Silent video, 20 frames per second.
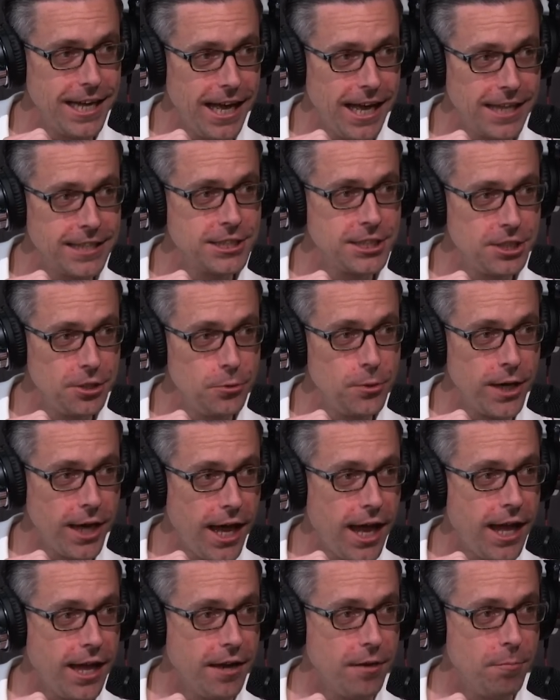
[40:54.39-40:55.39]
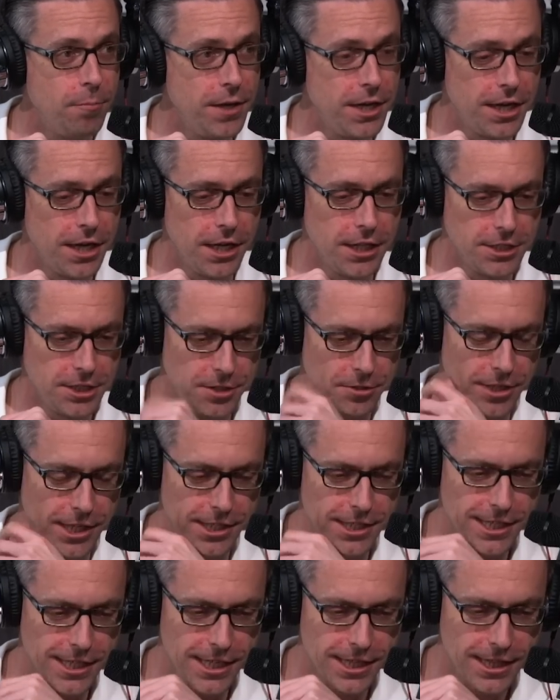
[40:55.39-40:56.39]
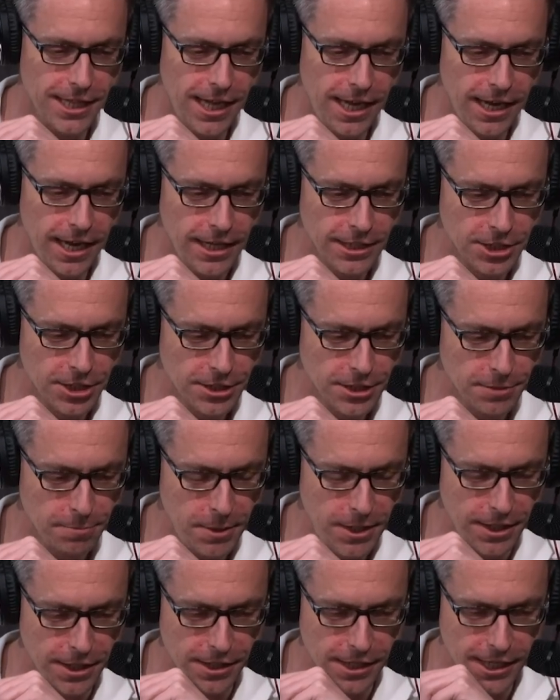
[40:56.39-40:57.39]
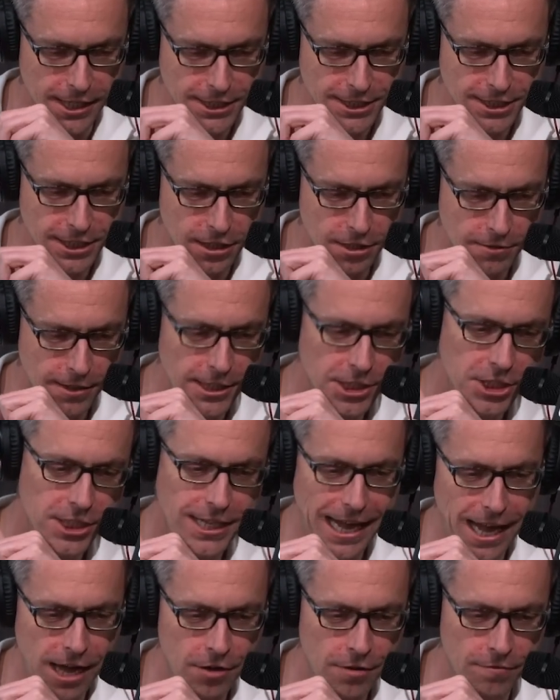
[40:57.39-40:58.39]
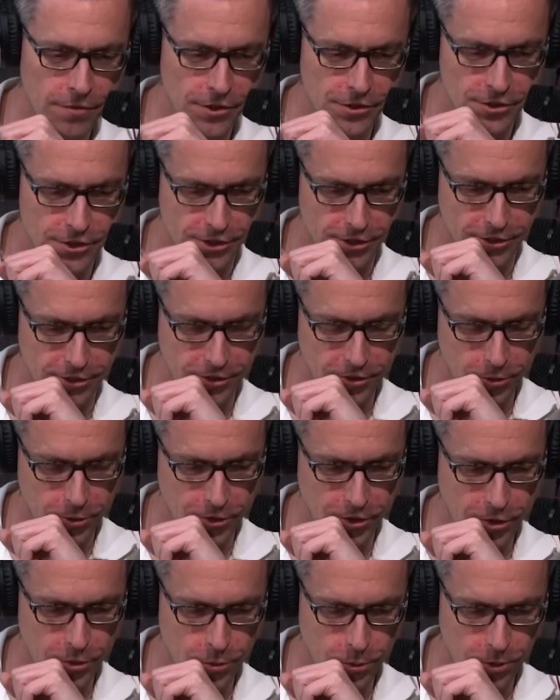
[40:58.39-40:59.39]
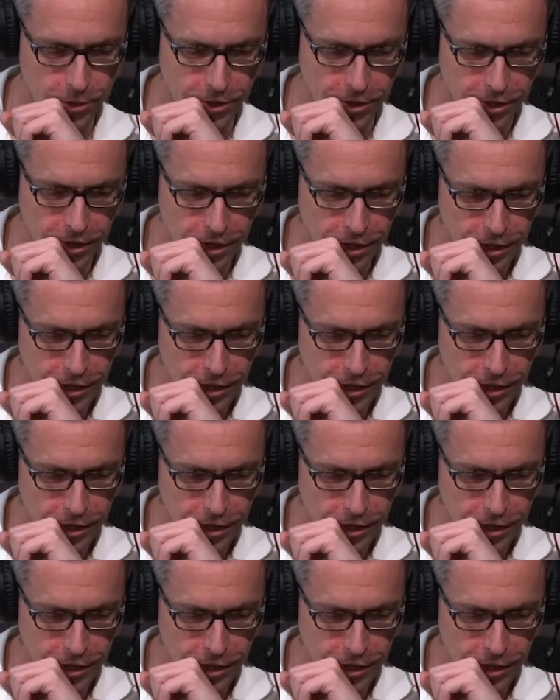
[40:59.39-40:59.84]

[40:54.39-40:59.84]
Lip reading: as you can because you need to get that edge and speed and acceleration out of the turn or the corner.